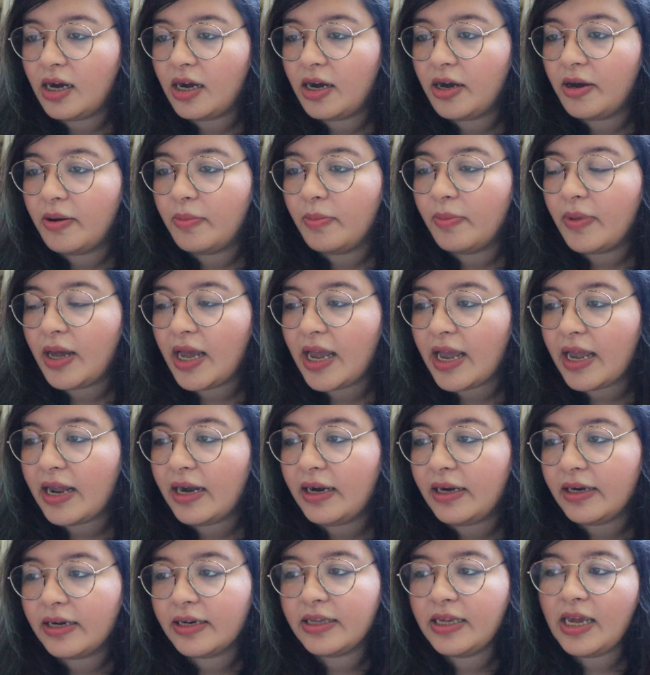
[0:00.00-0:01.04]

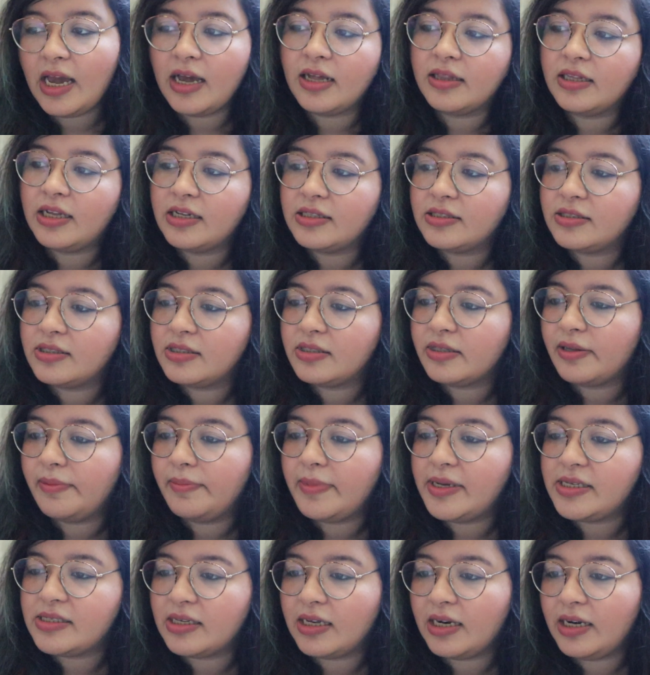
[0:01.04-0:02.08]
And yeah, that's
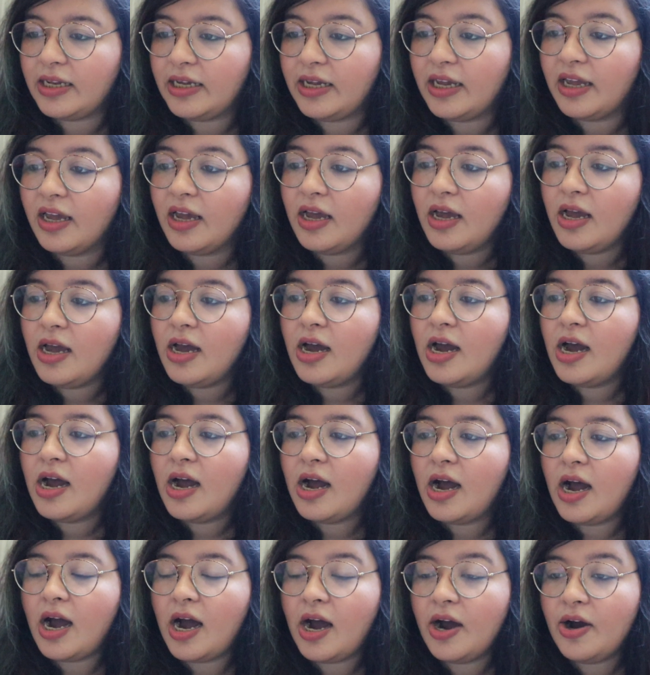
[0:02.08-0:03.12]
basically
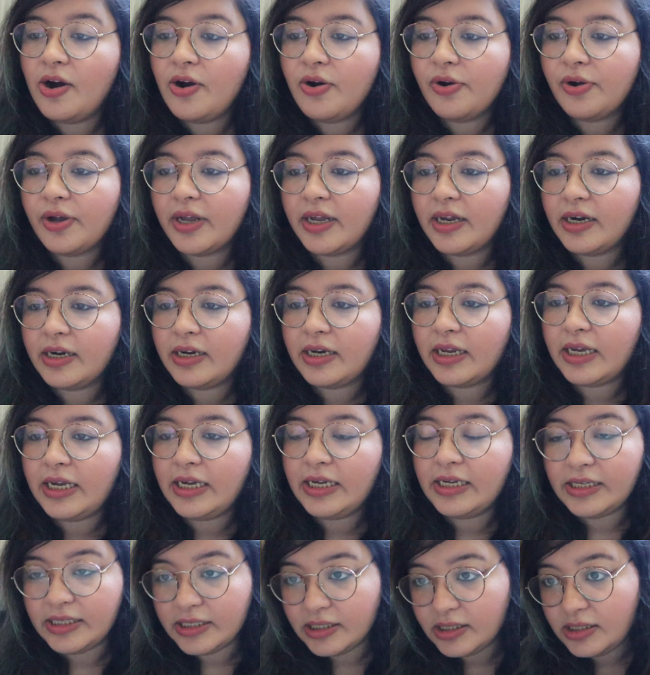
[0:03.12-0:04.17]
how it
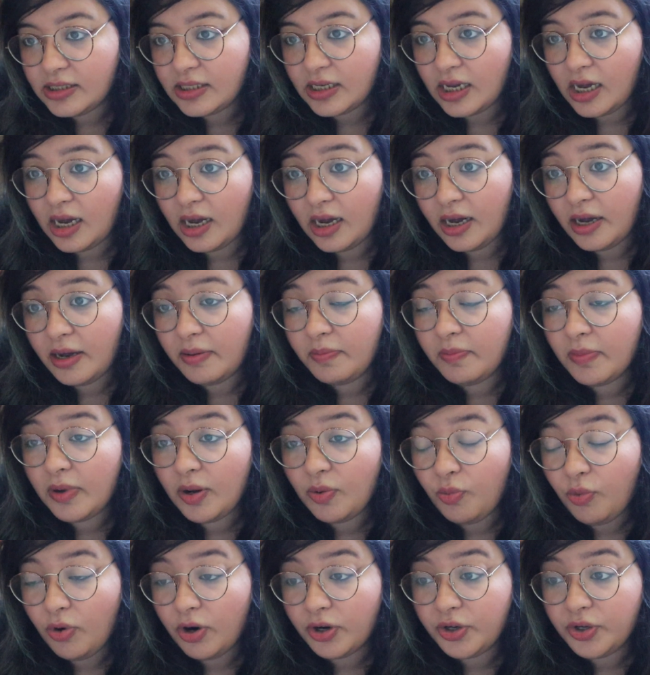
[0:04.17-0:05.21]
is.
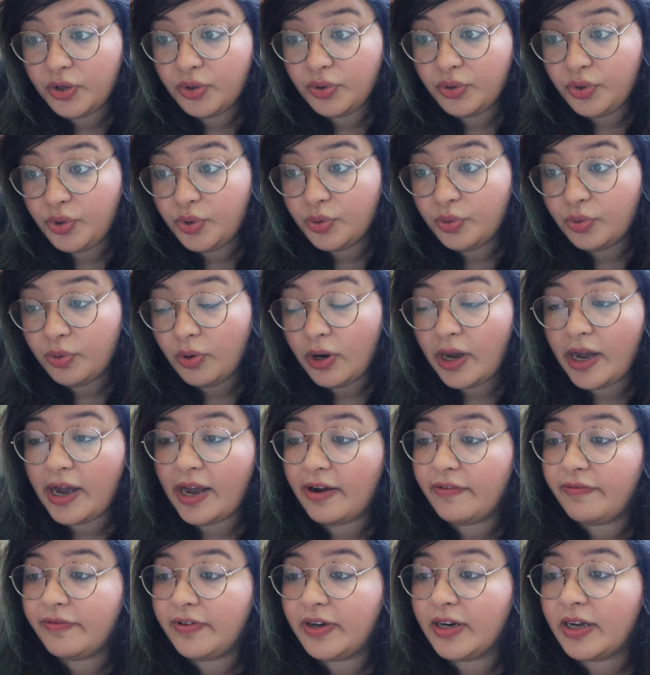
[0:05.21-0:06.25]
What you do
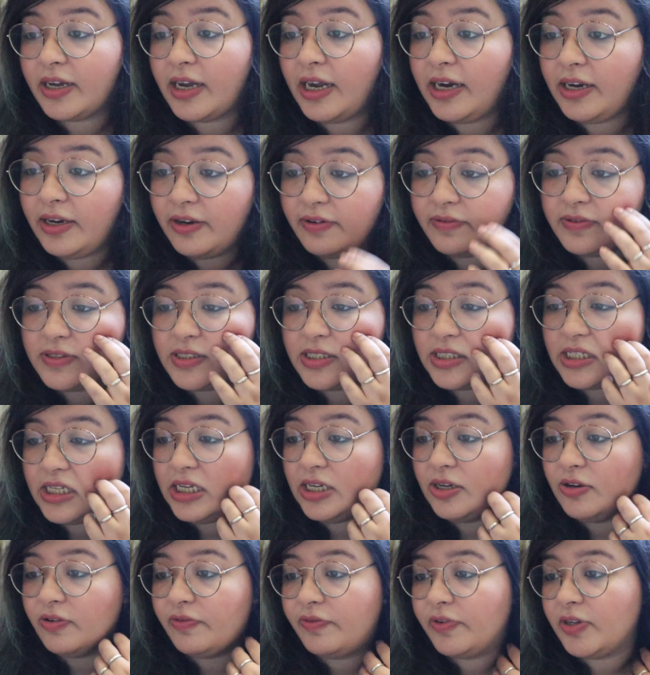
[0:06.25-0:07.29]
have to kind of
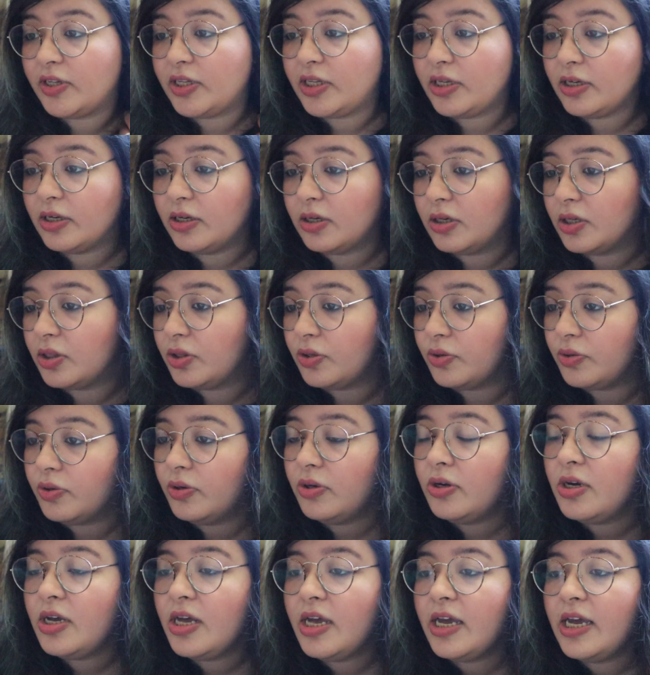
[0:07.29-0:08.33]
see over here
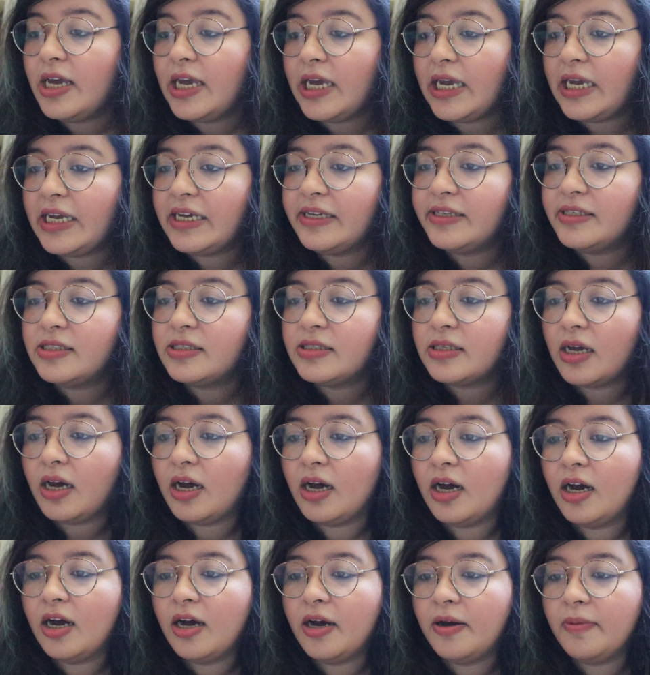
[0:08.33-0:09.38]
though is
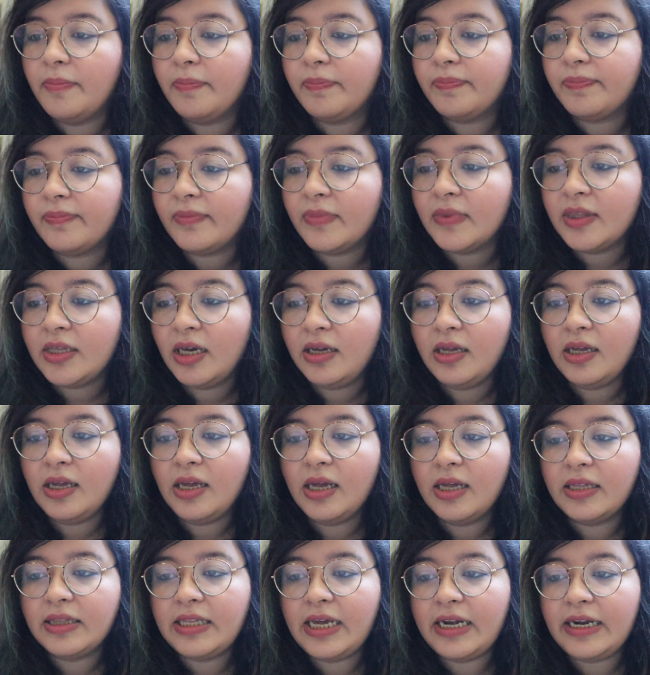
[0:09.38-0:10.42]

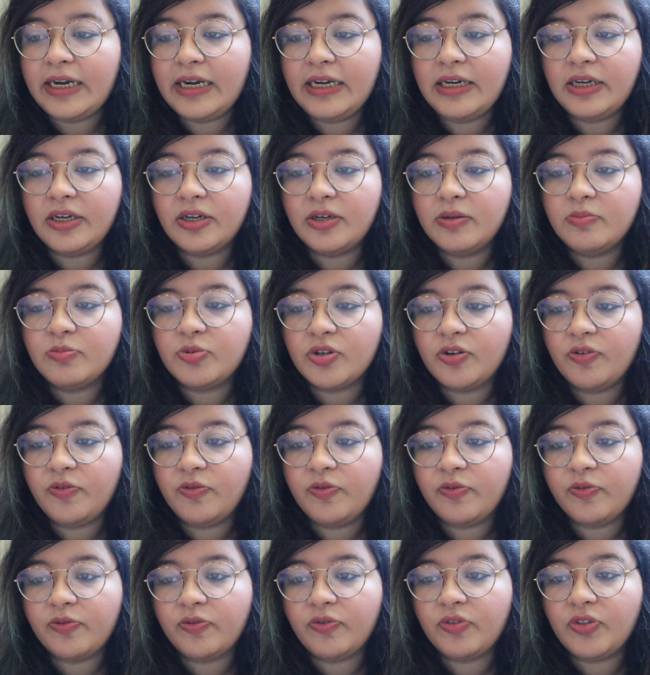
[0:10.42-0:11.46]
that in terms
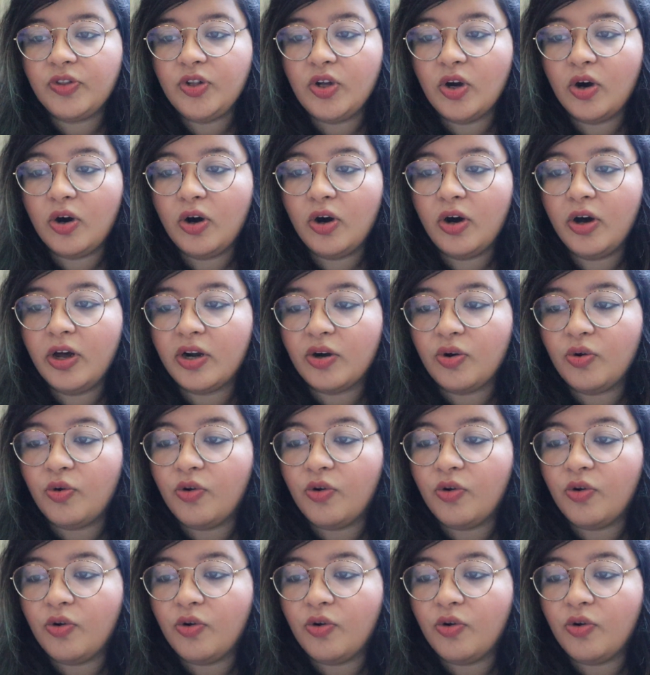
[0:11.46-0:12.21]
of your